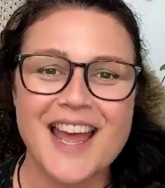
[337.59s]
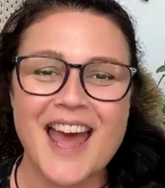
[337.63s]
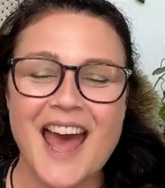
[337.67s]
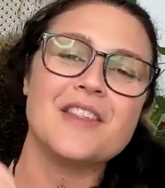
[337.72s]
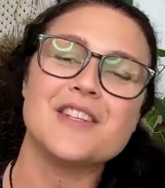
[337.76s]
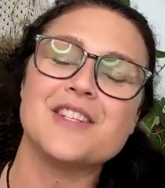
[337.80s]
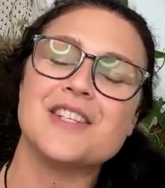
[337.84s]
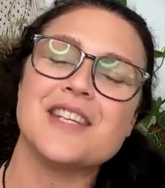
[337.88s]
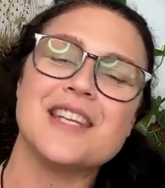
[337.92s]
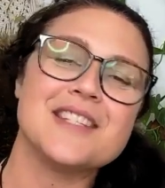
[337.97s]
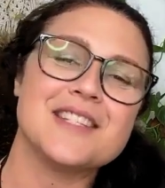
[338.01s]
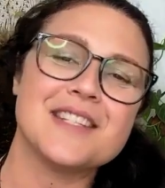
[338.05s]
And
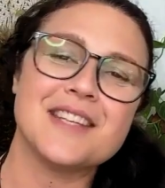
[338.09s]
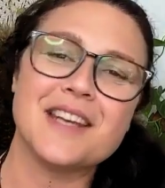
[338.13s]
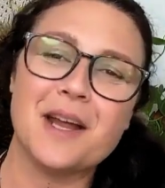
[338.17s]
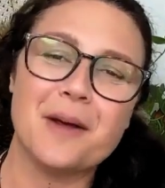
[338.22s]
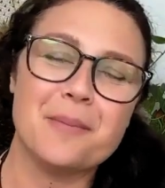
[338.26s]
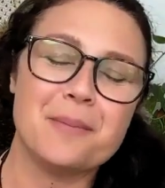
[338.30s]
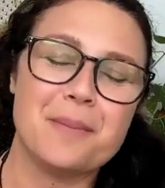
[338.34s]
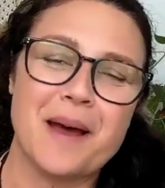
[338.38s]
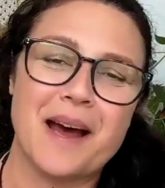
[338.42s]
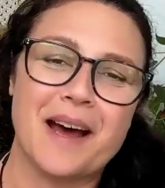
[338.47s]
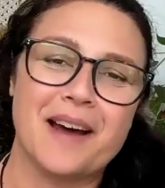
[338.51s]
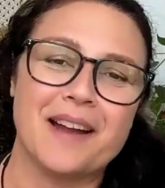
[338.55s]
this isn't
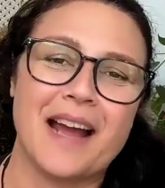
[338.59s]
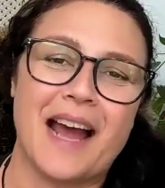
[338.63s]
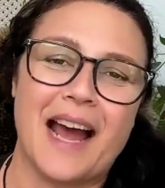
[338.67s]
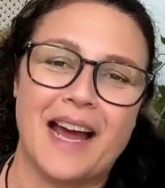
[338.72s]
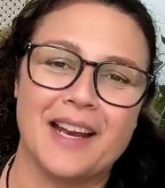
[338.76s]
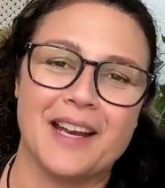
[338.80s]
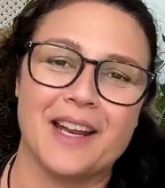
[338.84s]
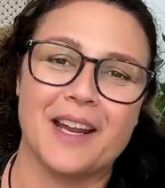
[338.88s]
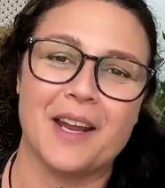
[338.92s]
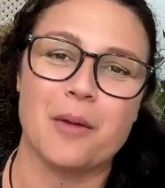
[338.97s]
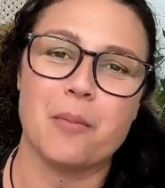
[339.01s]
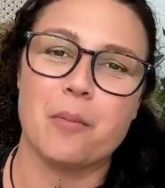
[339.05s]
about
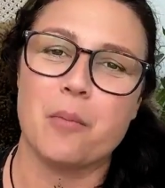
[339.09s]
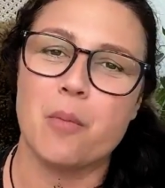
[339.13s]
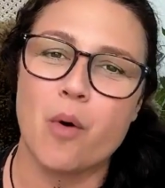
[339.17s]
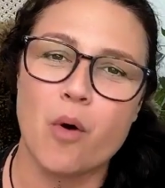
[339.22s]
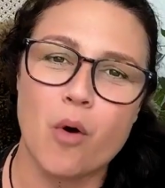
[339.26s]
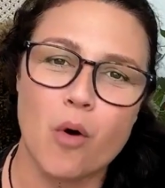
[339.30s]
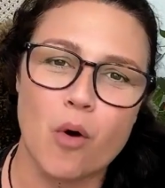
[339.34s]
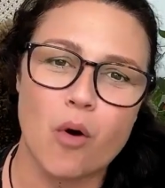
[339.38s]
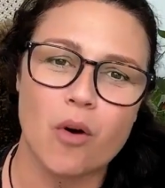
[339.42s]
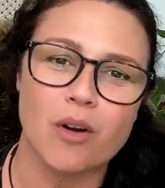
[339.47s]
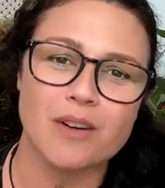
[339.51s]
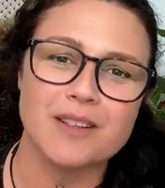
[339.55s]
adding
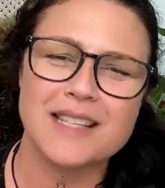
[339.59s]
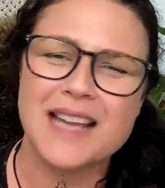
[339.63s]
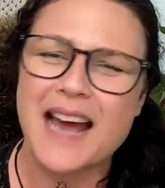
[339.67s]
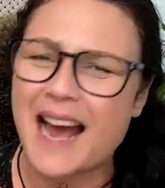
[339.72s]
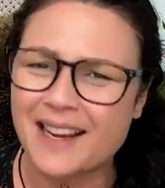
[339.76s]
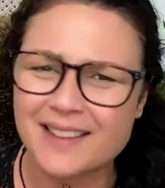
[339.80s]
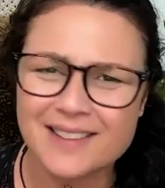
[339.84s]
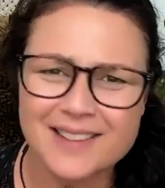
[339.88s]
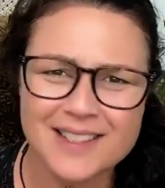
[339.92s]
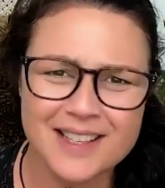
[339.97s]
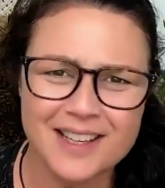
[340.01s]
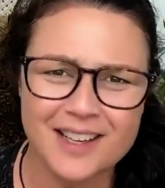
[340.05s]
more
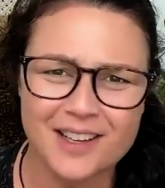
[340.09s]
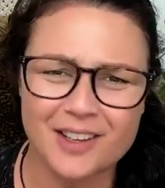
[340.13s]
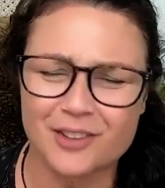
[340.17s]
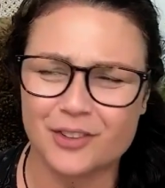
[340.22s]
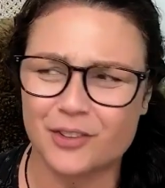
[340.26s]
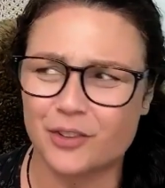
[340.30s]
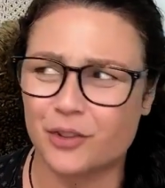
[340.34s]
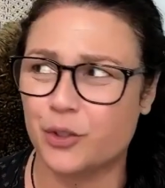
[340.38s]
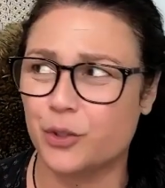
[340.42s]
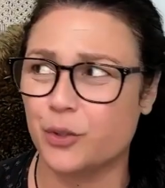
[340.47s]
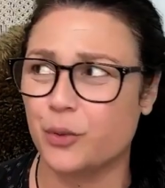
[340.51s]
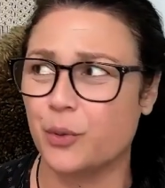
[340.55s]

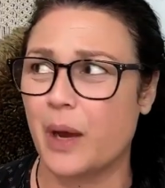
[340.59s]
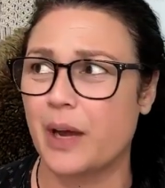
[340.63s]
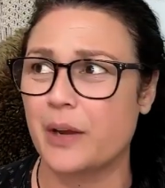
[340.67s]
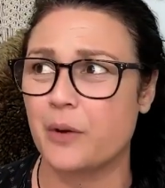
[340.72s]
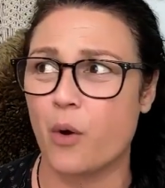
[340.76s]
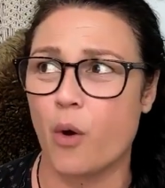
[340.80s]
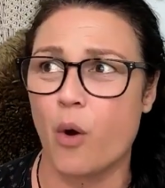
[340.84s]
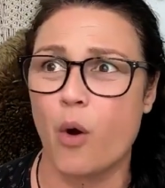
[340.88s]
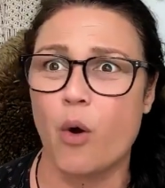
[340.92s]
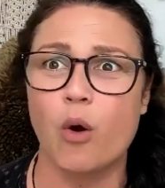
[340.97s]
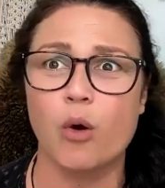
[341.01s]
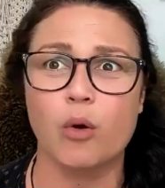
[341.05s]
tactics to an
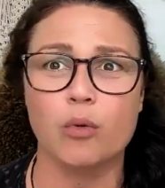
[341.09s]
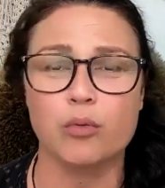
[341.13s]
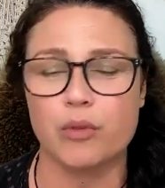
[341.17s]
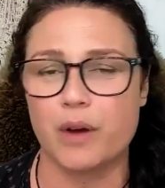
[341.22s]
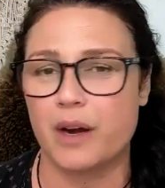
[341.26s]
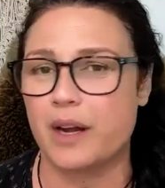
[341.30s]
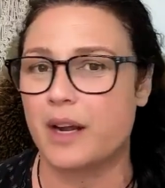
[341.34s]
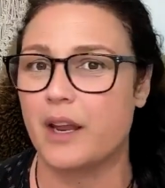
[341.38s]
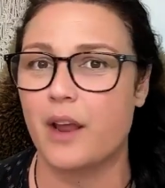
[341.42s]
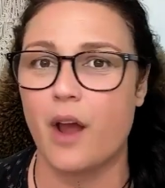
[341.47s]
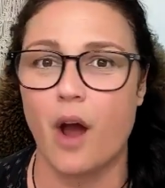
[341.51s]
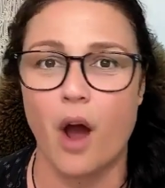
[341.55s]

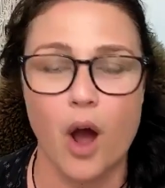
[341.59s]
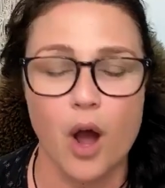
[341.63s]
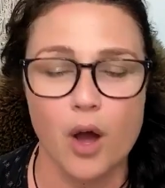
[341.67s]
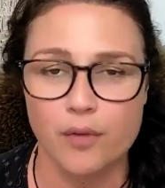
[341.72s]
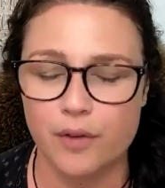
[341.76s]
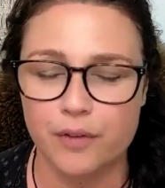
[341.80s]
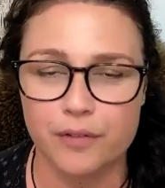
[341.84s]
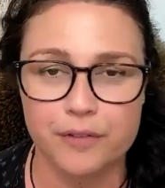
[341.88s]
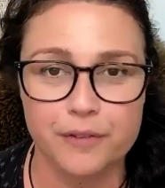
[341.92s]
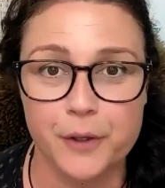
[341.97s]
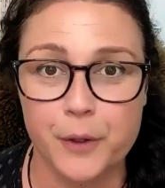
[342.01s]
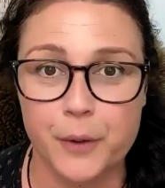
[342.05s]
already
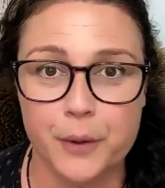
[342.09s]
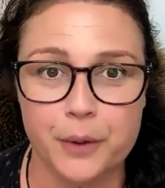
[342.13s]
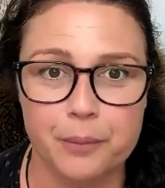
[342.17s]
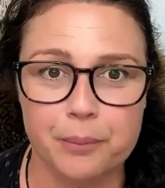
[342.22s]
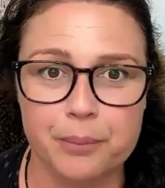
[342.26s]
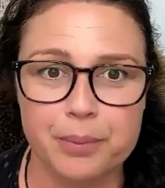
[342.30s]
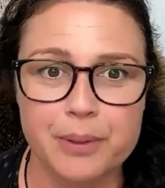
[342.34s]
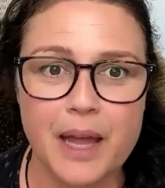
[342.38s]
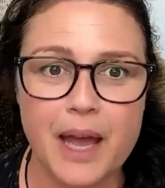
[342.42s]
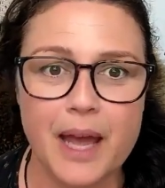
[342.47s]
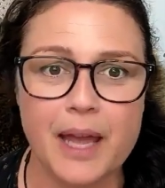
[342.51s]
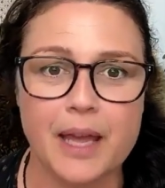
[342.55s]
overflowing
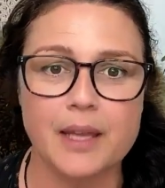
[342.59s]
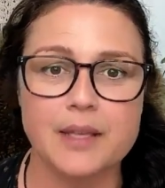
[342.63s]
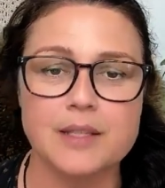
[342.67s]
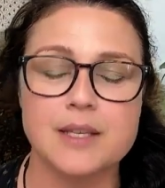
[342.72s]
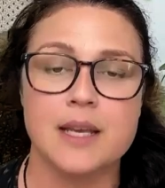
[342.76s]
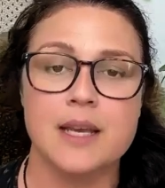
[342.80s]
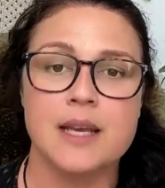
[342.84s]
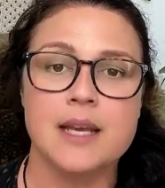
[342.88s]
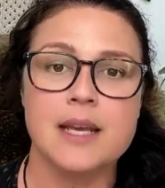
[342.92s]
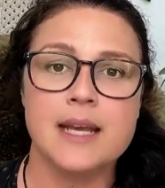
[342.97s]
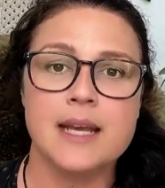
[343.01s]
plate.